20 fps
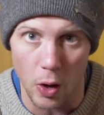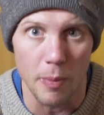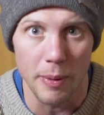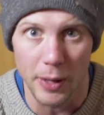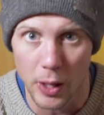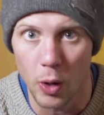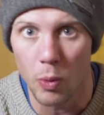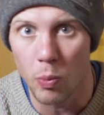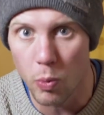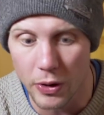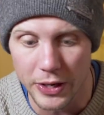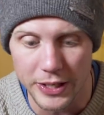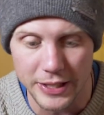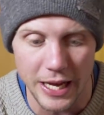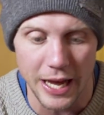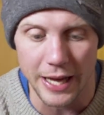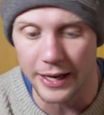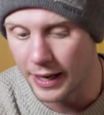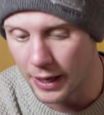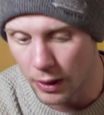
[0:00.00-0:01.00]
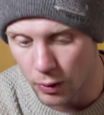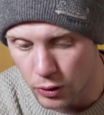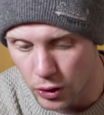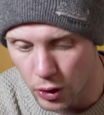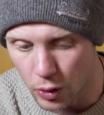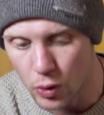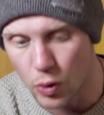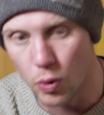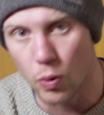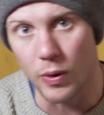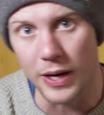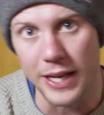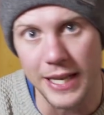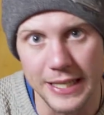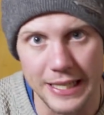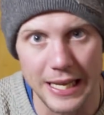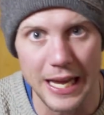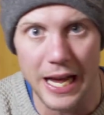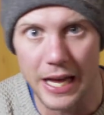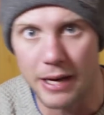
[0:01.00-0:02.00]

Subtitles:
oh my God, what is that? That looks so cool. Is that